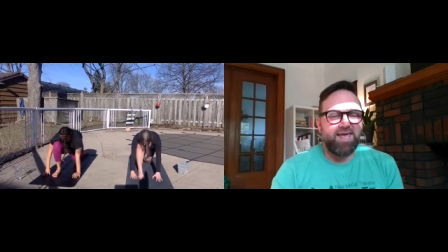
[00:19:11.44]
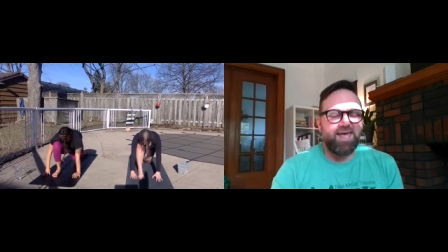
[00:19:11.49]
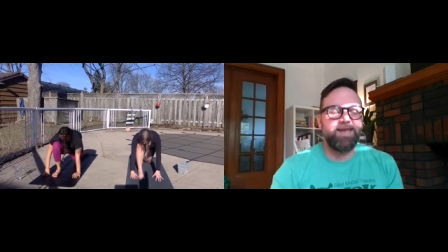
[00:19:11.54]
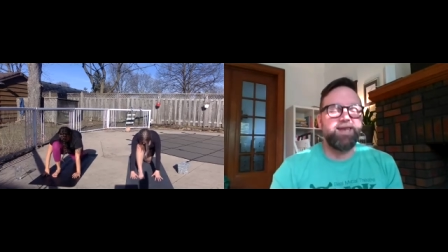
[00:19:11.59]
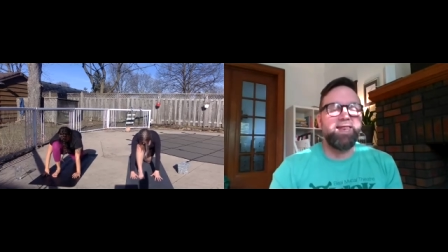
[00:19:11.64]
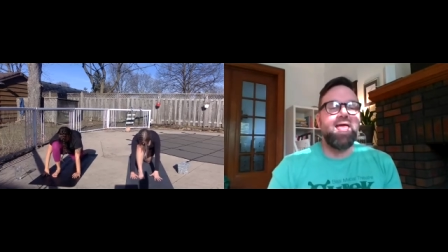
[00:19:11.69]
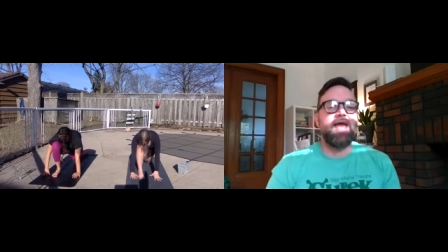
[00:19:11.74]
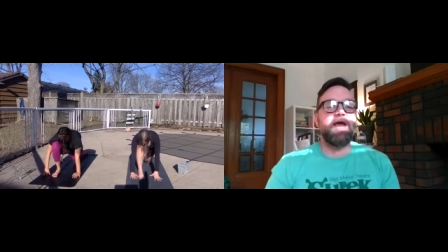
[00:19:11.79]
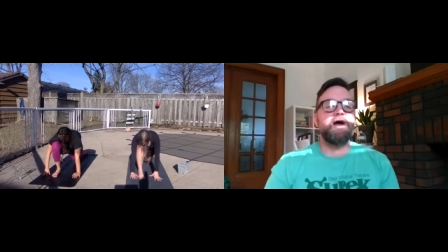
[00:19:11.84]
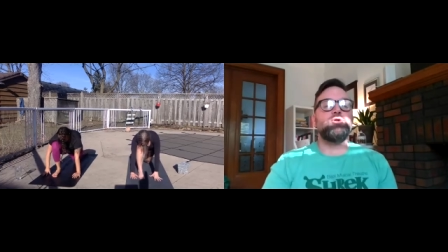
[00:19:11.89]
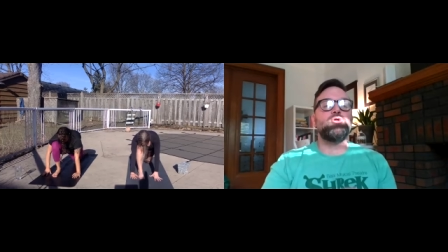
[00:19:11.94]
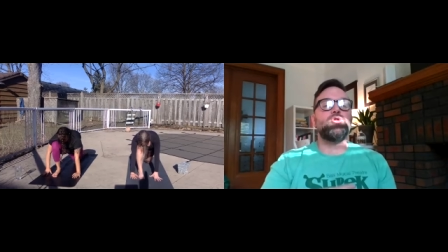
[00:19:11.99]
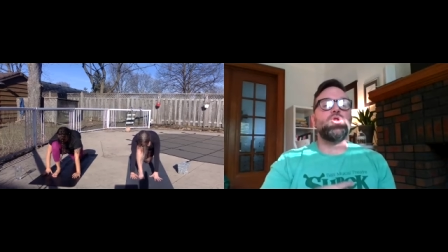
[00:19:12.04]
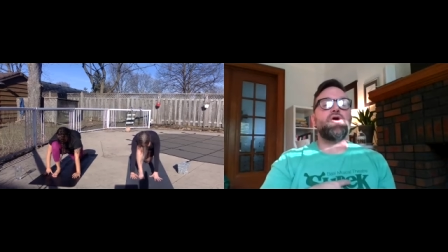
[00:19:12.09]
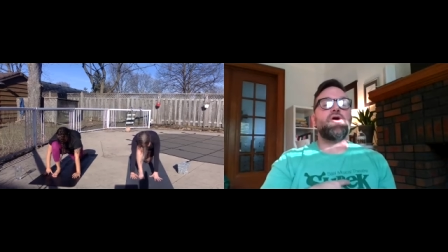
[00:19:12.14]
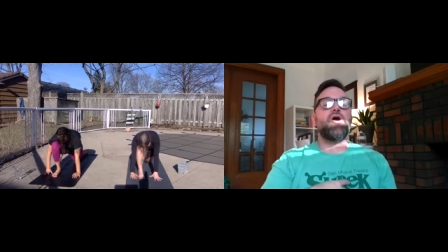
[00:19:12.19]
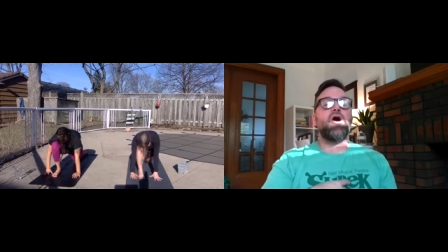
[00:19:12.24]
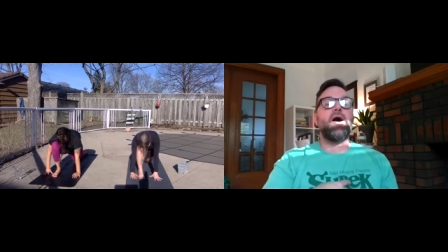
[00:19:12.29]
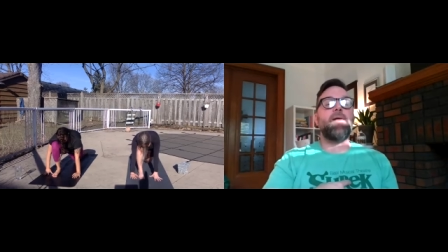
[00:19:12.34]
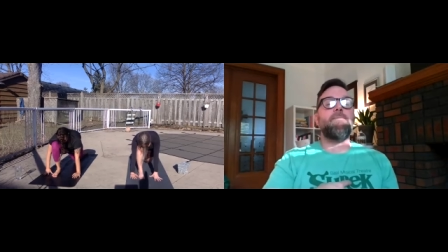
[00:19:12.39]
Inhale,
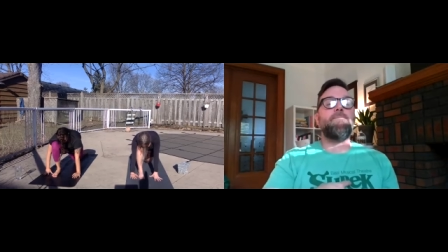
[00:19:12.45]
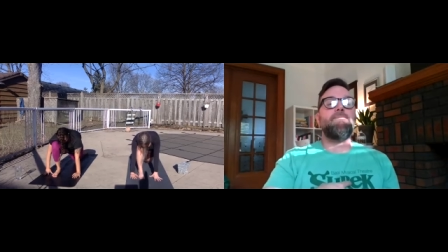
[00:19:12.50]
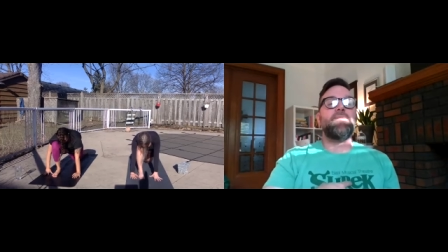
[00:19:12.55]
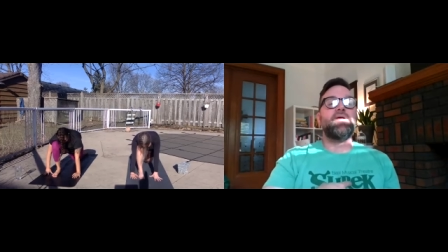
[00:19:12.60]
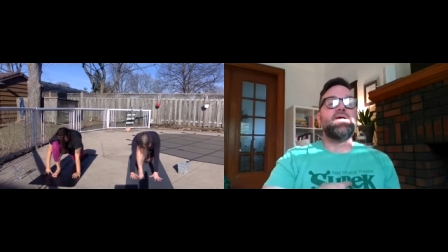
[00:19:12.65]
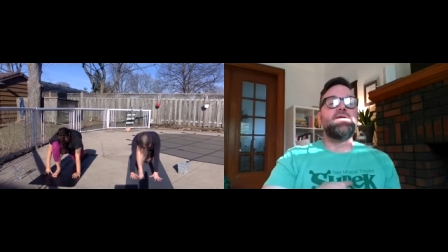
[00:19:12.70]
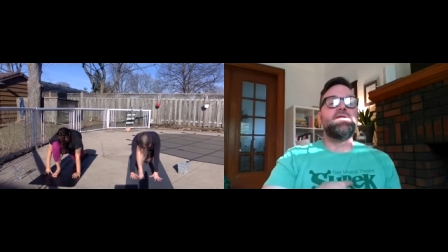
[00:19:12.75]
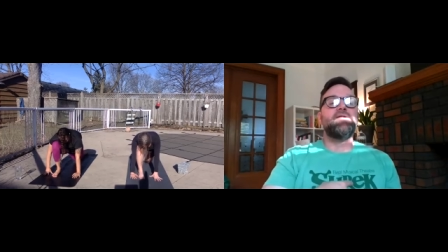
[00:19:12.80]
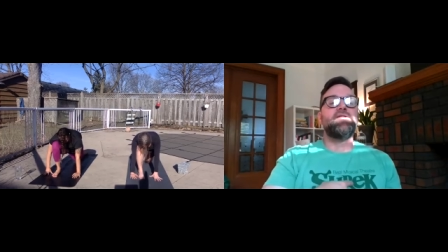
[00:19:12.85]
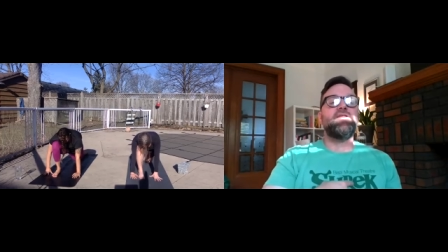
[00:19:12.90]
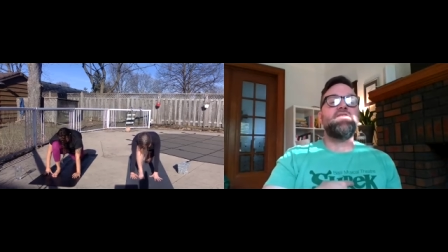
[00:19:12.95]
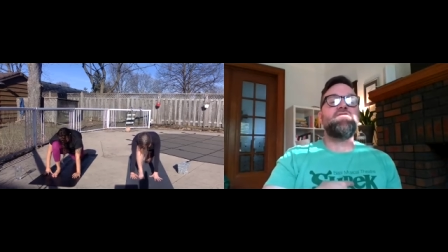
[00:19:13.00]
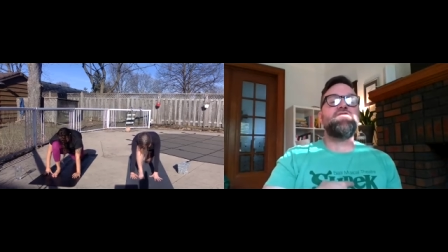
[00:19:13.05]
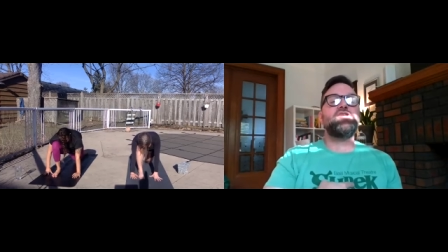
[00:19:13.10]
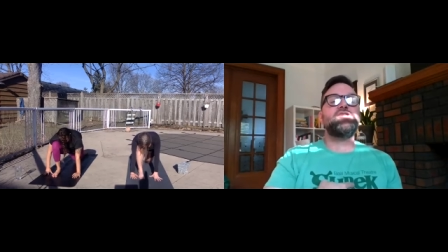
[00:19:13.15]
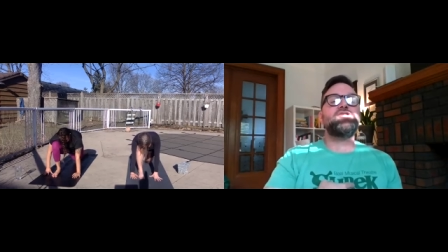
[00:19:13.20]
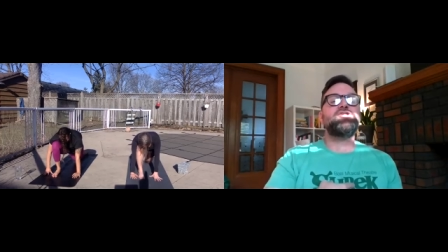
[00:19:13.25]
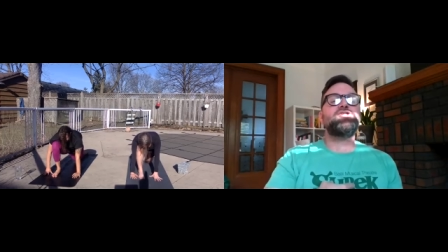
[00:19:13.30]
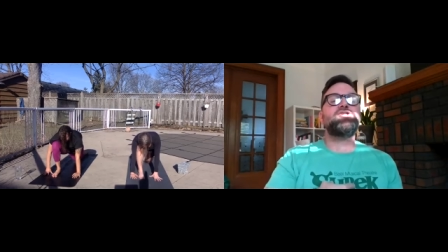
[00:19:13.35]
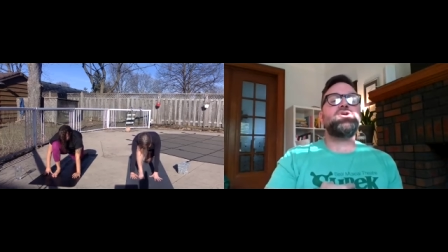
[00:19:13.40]
look up,
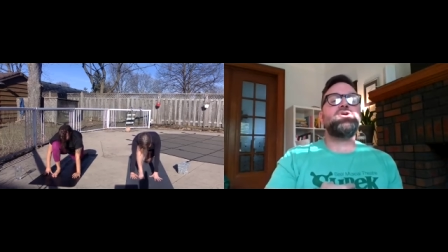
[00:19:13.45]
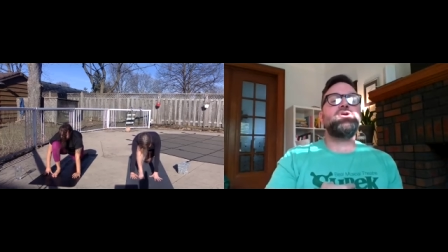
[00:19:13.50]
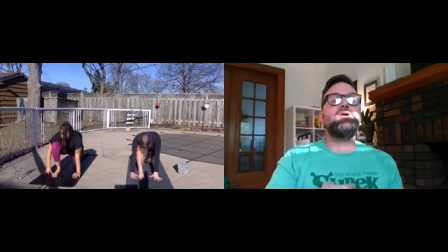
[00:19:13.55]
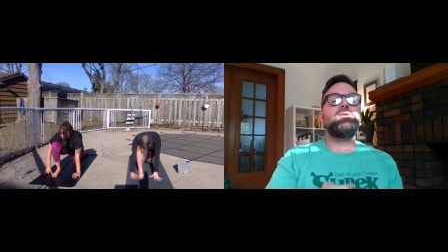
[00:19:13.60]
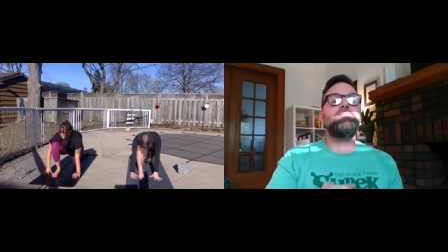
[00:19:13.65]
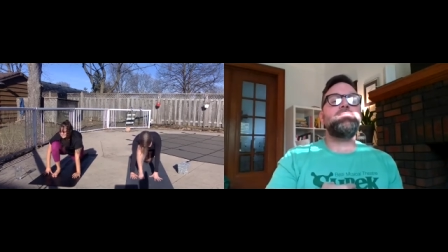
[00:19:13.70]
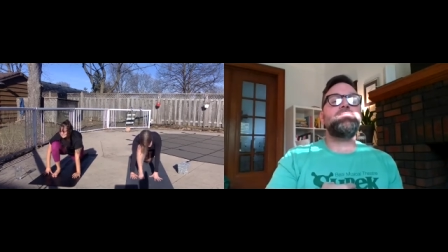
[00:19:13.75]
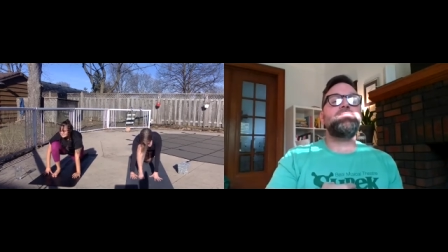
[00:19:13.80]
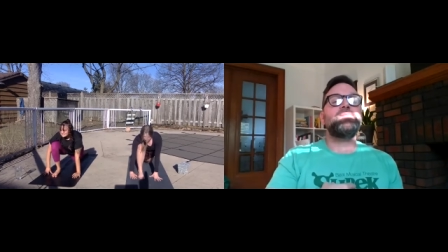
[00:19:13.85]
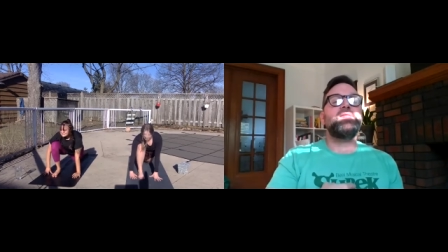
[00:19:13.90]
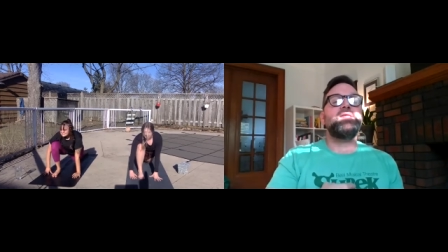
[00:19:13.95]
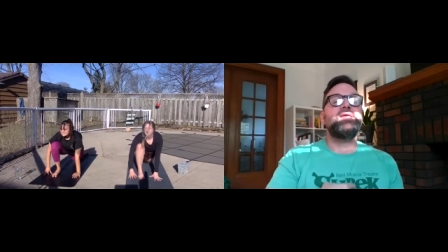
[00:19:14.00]
lift the sternum,